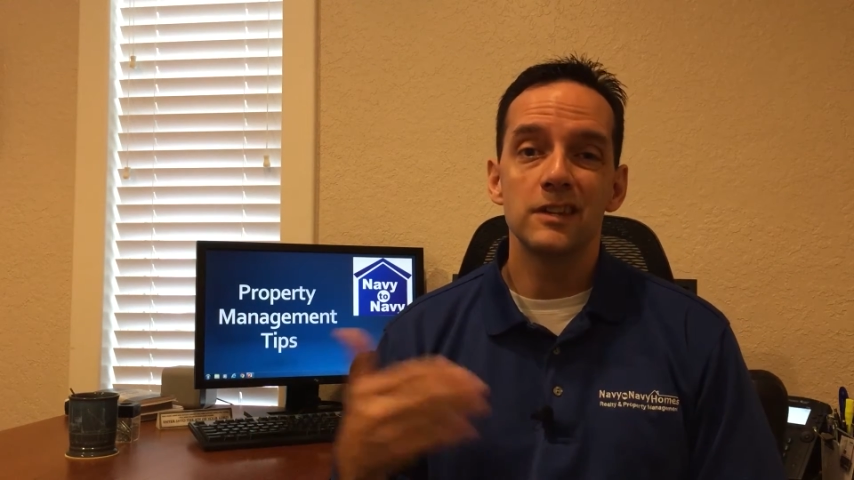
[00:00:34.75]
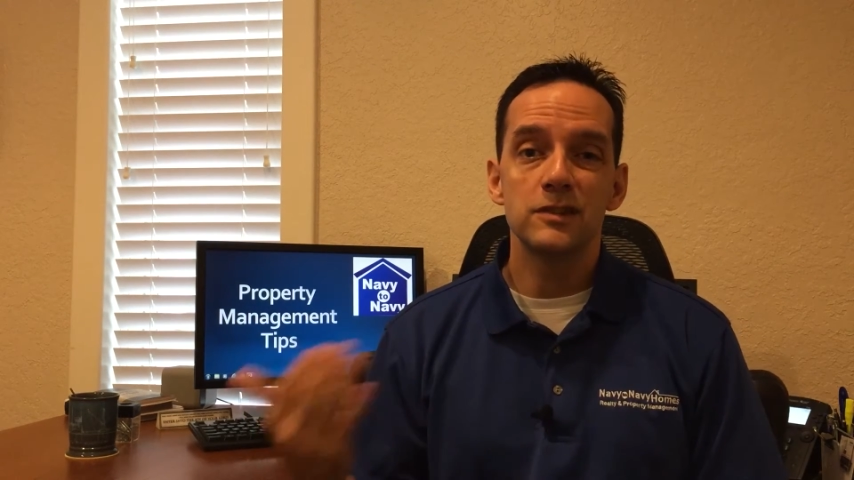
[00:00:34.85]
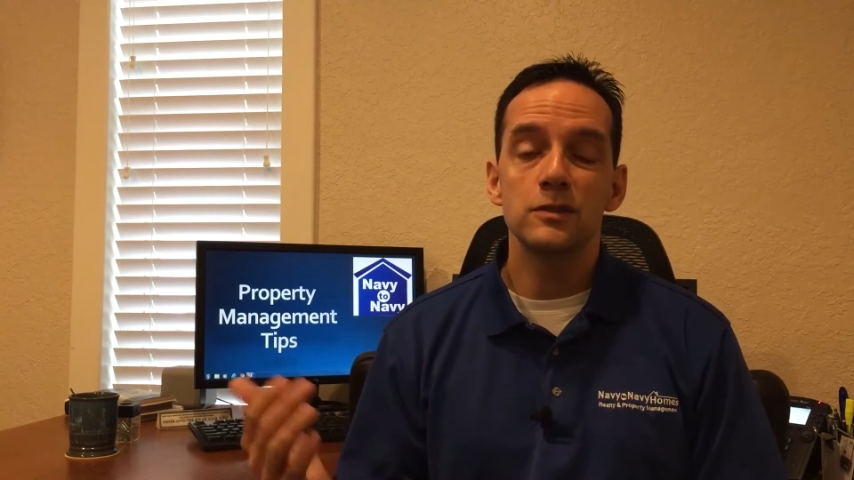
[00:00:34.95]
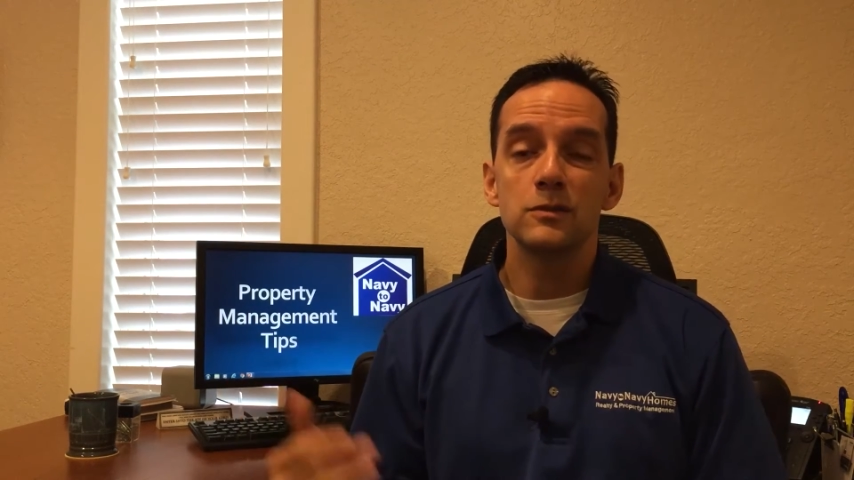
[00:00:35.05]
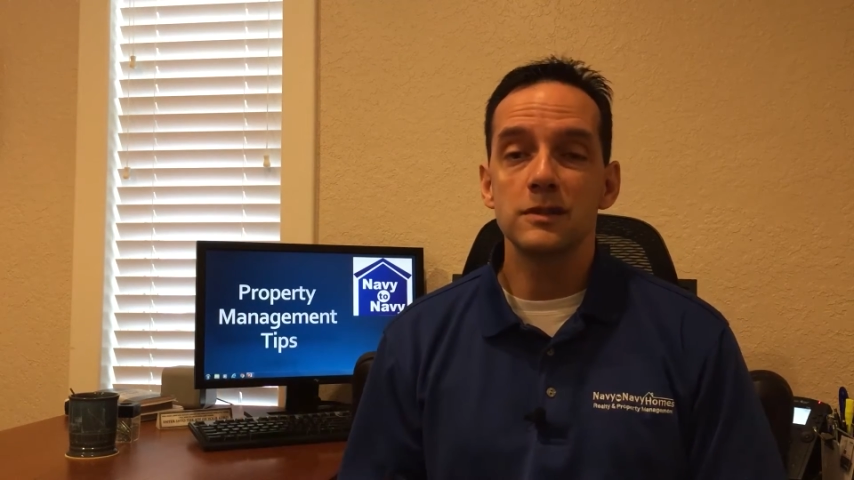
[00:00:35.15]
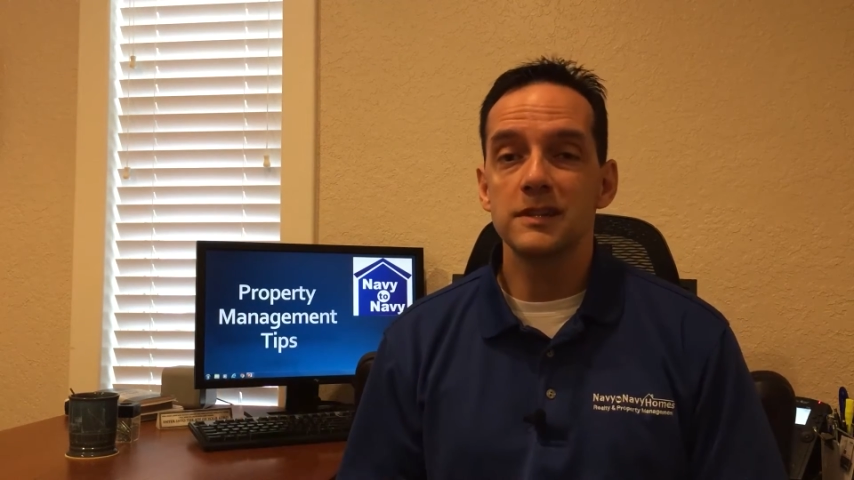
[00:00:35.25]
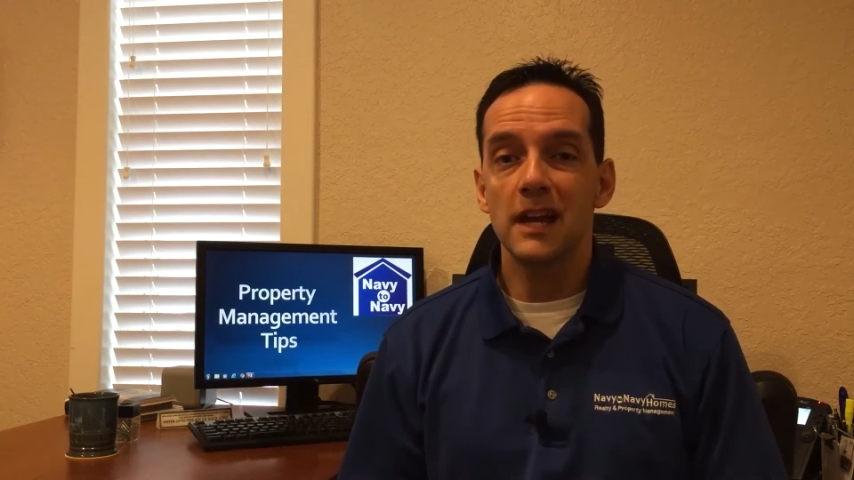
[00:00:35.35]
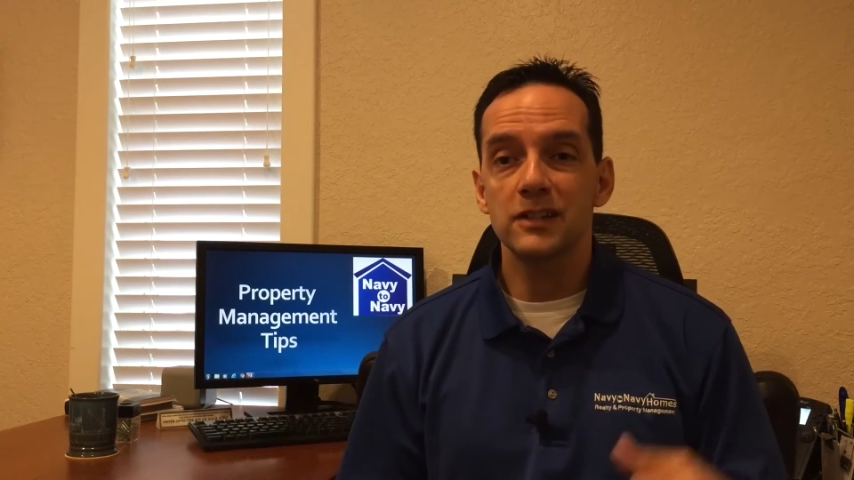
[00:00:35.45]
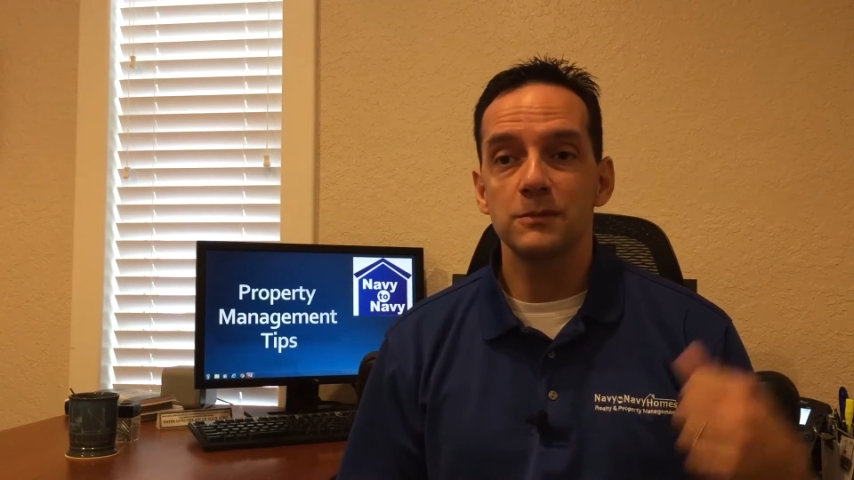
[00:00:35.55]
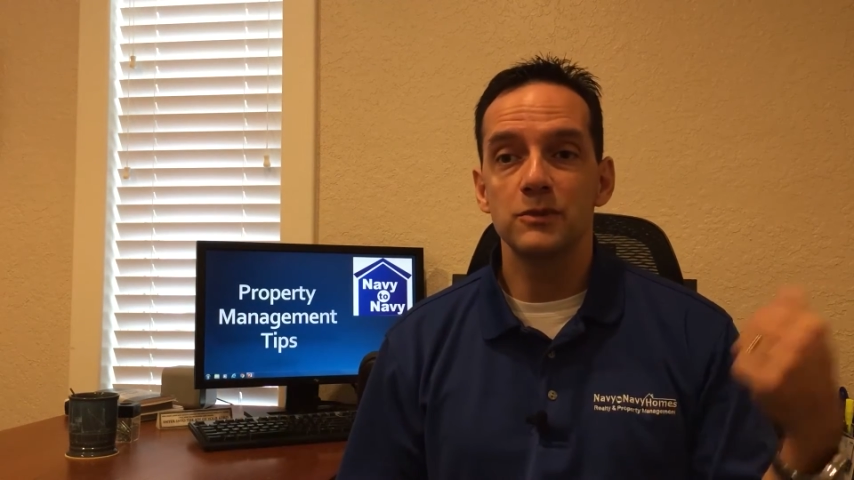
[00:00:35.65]
ensues is
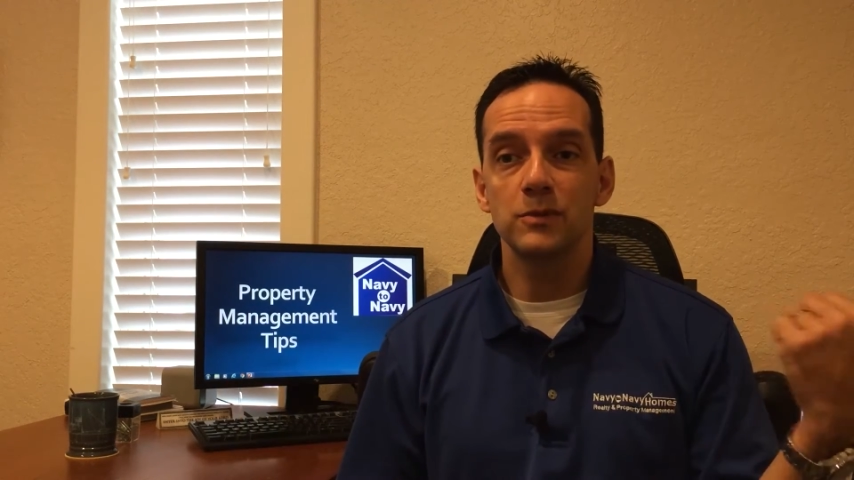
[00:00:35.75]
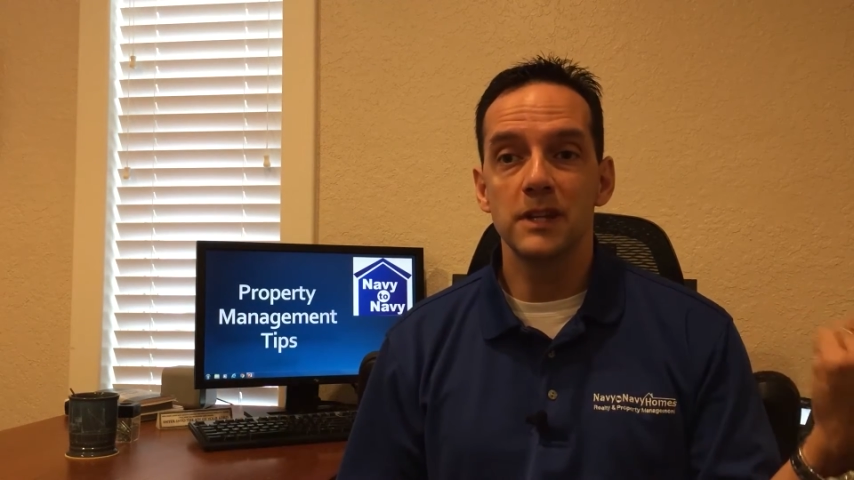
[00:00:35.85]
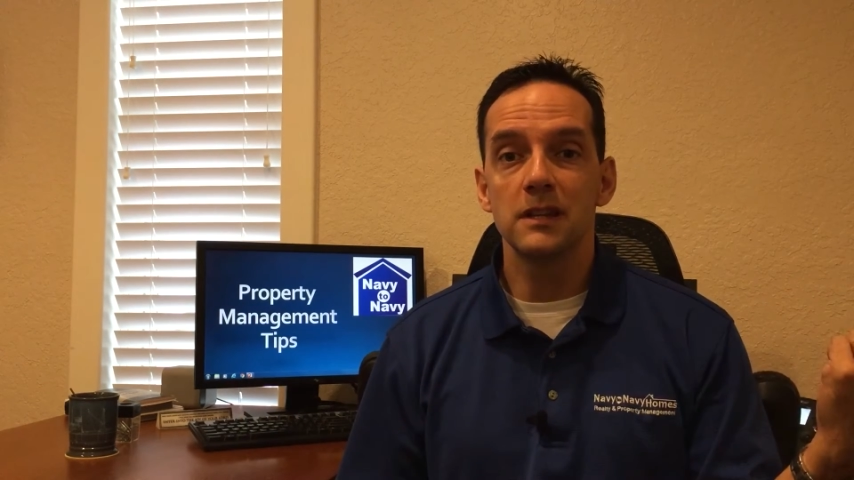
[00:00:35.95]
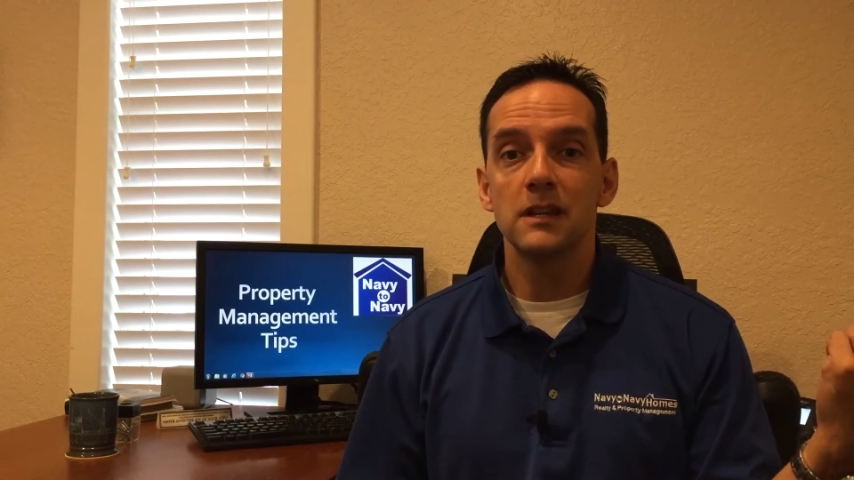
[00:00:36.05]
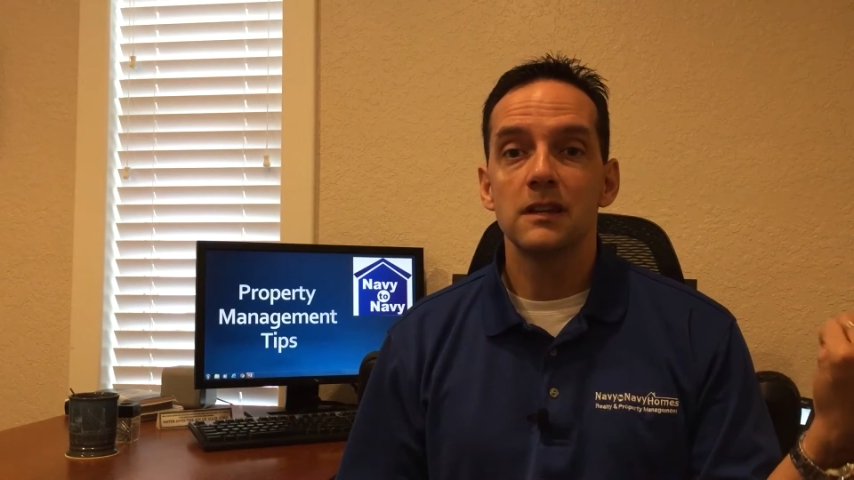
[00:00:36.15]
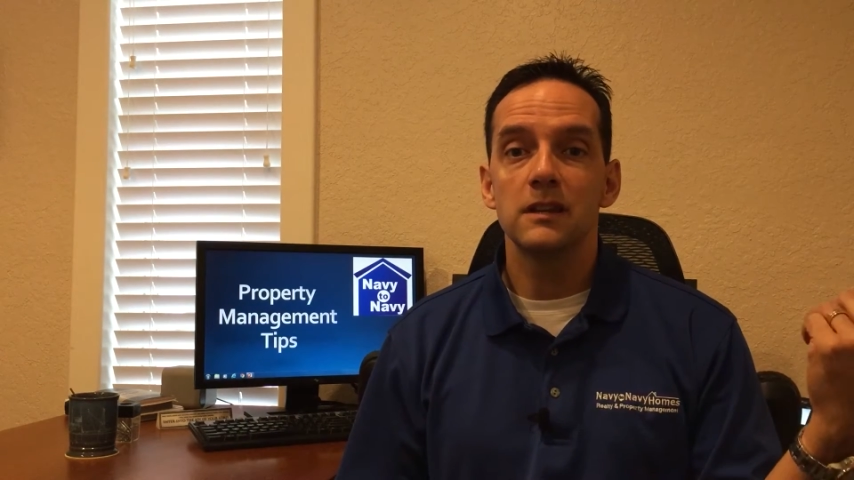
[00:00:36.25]
actually between